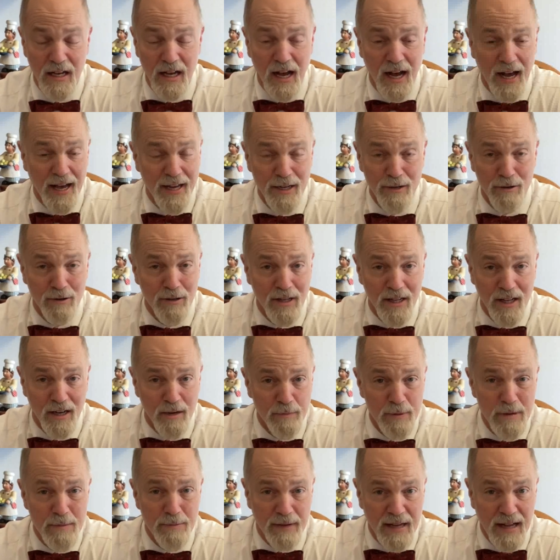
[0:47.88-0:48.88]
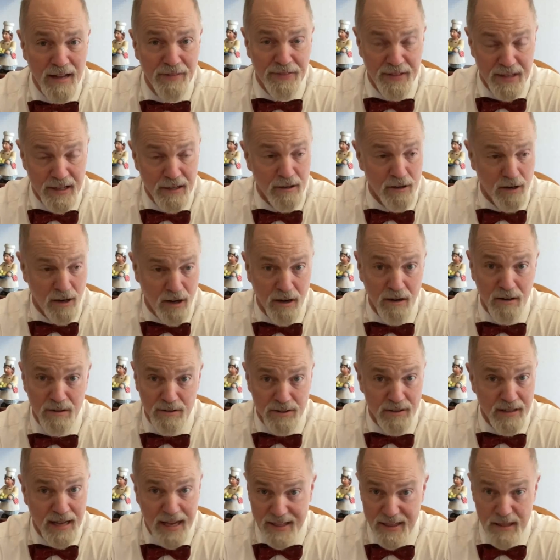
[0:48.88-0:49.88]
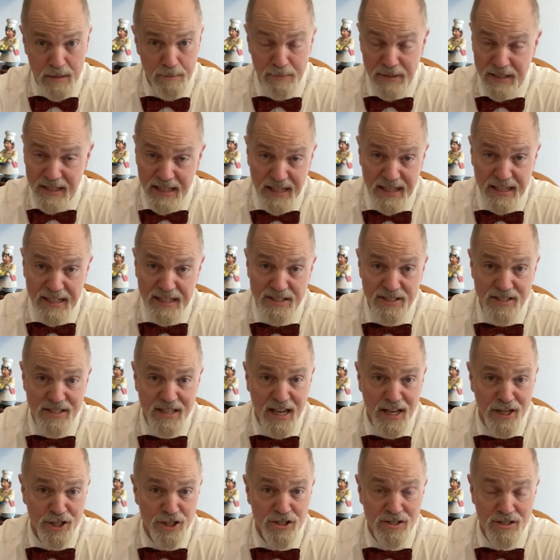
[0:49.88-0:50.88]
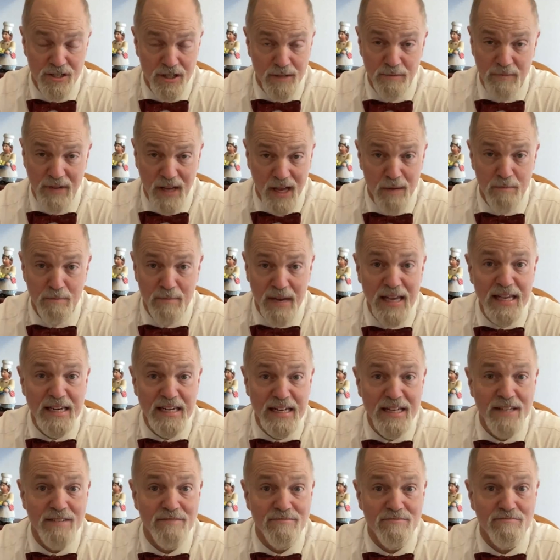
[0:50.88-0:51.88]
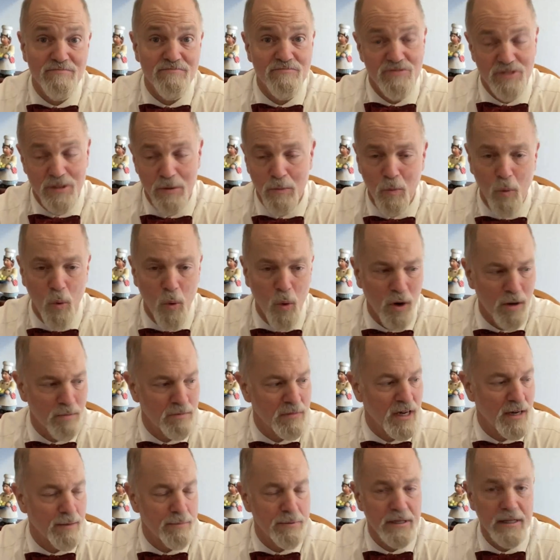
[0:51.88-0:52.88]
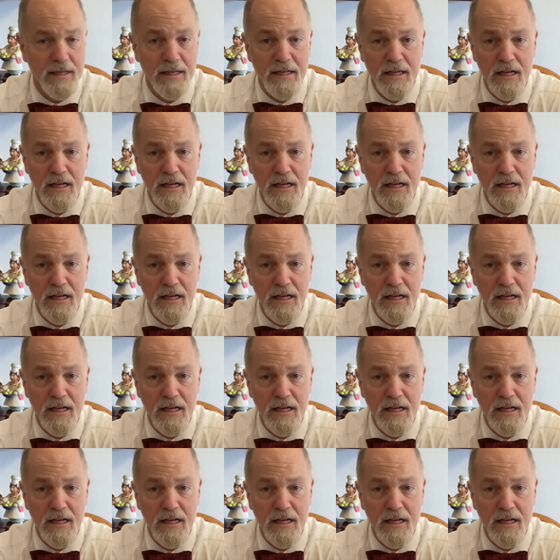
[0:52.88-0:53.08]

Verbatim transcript: I know a lot of people out there are at the beginning stages and, and may need some warm up.